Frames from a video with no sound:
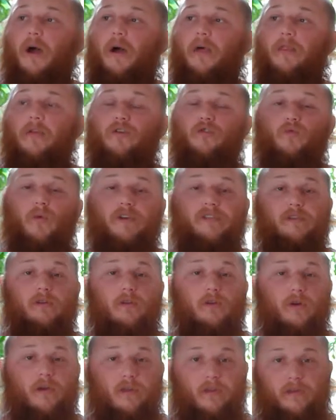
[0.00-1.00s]
There's ways to
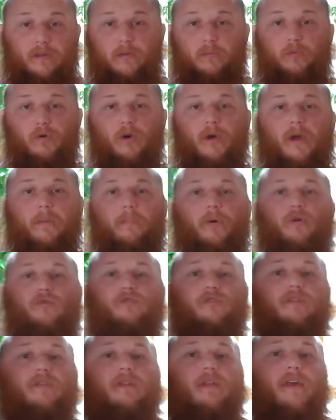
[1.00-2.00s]
look at, like the book I
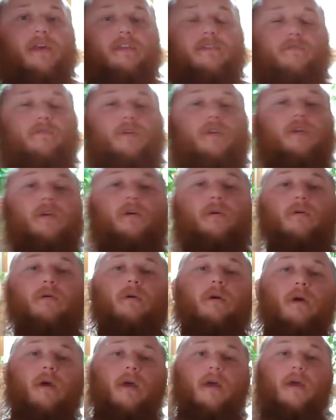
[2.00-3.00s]
posted in the last video,
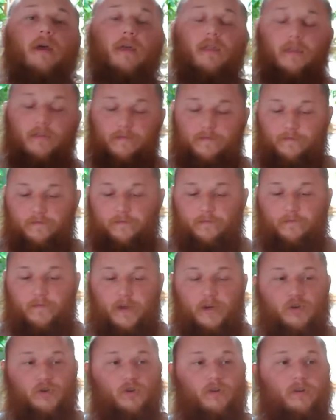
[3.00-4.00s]
the
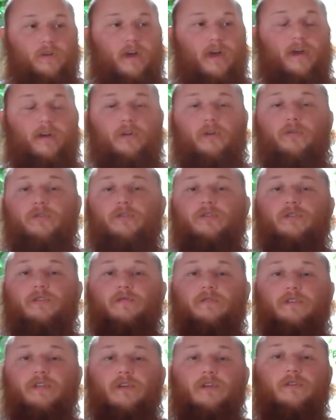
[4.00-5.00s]
facial diagnosis
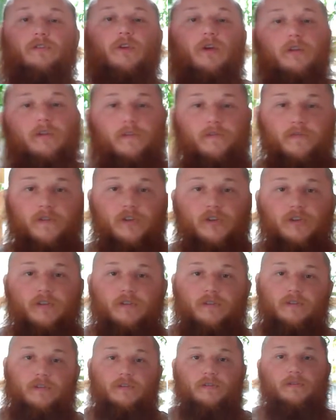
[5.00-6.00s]
of cell salt
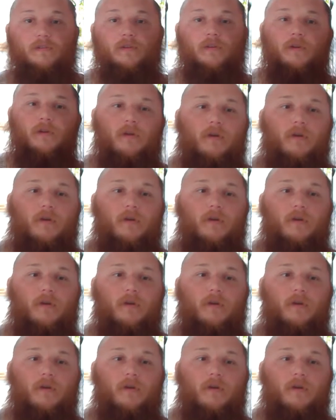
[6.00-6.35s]
deficiencies.